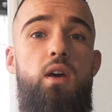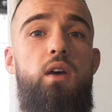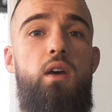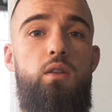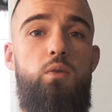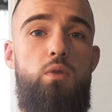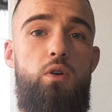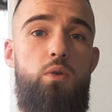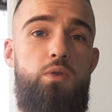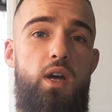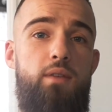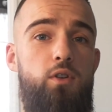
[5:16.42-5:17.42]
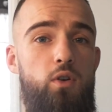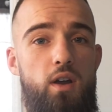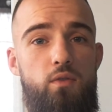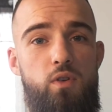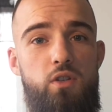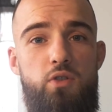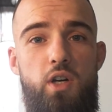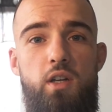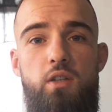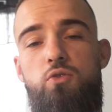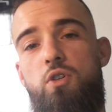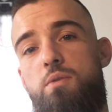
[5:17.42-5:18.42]
and do those after every
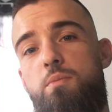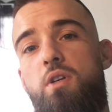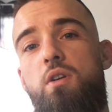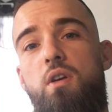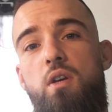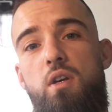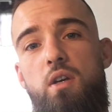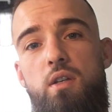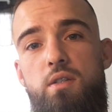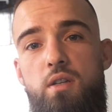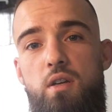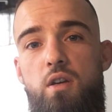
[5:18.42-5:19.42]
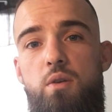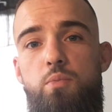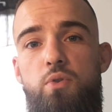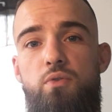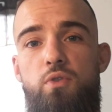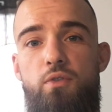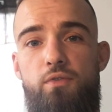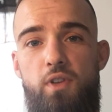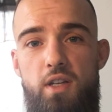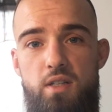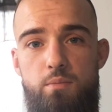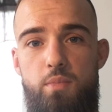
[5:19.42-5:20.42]
training. Trust me, it's gonna improve your
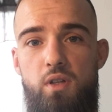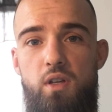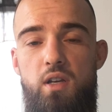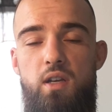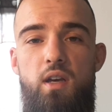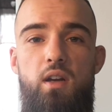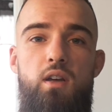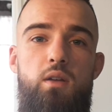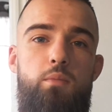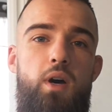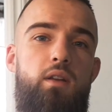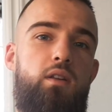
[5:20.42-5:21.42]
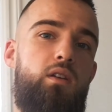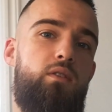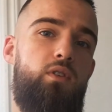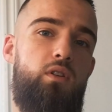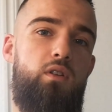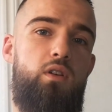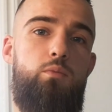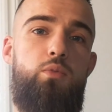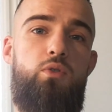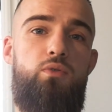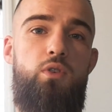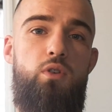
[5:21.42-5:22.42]
flexibility and it might even
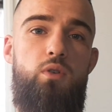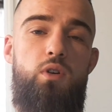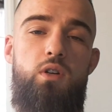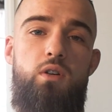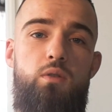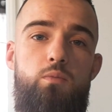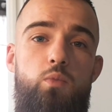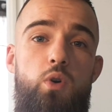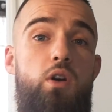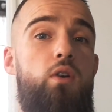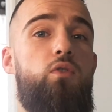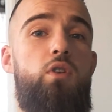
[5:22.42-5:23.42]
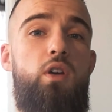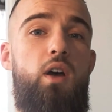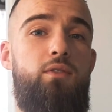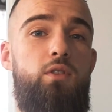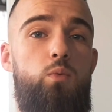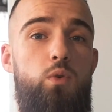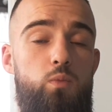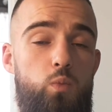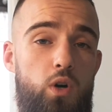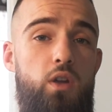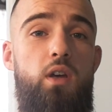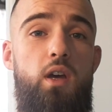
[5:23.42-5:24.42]
improve your recovery after
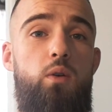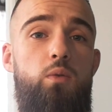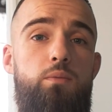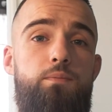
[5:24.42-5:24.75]
working out.